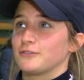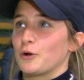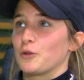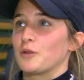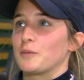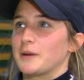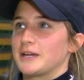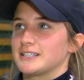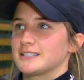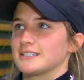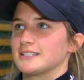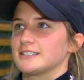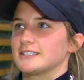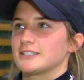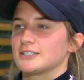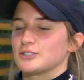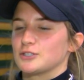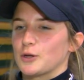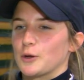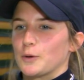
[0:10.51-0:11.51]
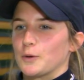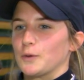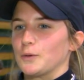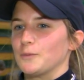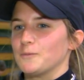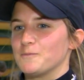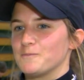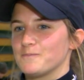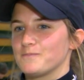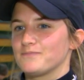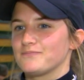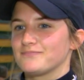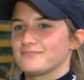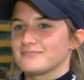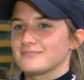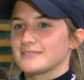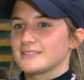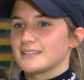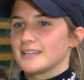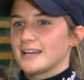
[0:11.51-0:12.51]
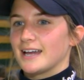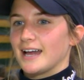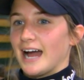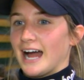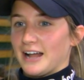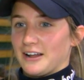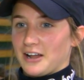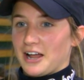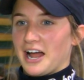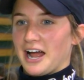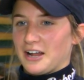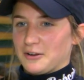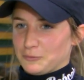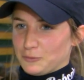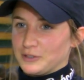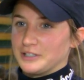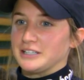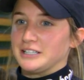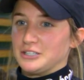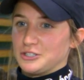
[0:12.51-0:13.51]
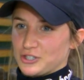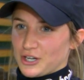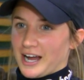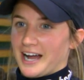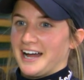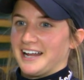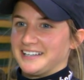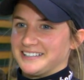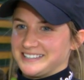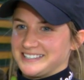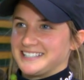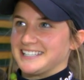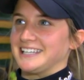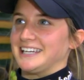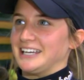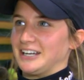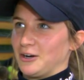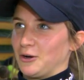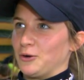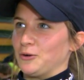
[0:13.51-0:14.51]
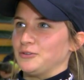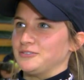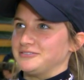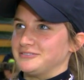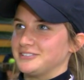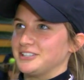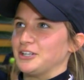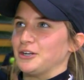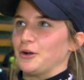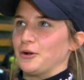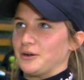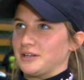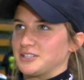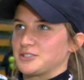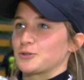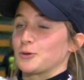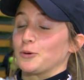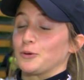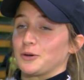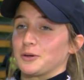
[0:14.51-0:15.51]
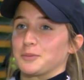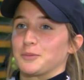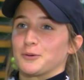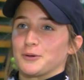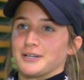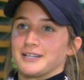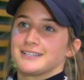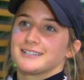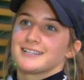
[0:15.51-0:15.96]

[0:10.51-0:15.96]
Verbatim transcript: on the bases, so I, I really tried to get on, you know, and score a point